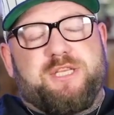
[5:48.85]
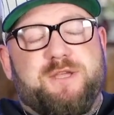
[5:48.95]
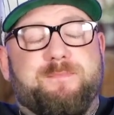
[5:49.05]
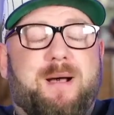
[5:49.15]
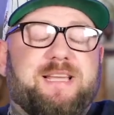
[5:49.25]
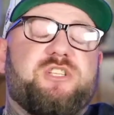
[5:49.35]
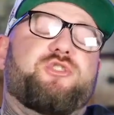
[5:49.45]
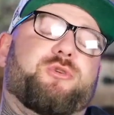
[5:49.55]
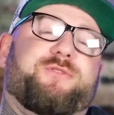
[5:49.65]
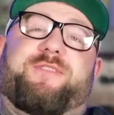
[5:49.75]
You might
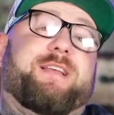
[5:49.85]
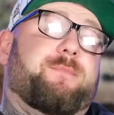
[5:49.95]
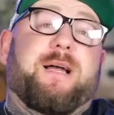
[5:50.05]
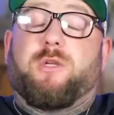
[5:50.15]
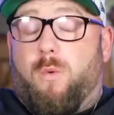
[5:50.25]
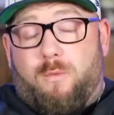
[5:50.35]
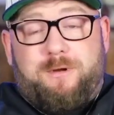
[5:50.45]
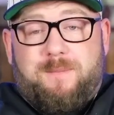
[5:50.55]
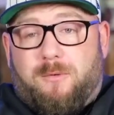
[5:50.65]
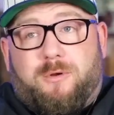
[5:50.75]
just feel better. Don't worry
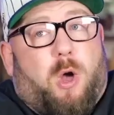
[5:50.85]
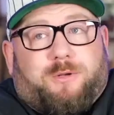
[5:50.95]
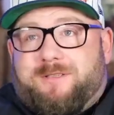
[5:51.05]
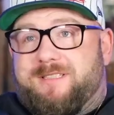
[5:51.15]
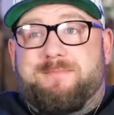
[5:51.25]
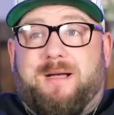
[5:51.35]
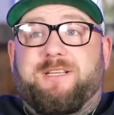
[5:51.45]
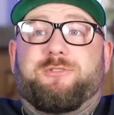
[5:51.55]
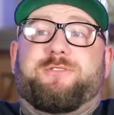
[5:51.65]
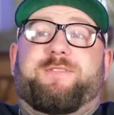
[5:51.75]
about God. You might
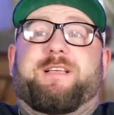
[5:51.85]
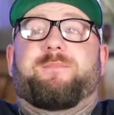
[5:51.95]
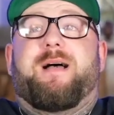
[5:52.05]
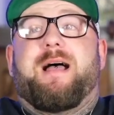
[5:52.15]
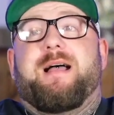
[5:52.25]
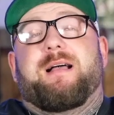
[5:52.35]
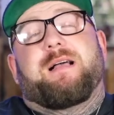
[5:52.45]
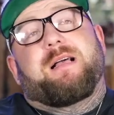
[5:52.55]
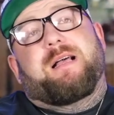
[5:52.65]
just feel better.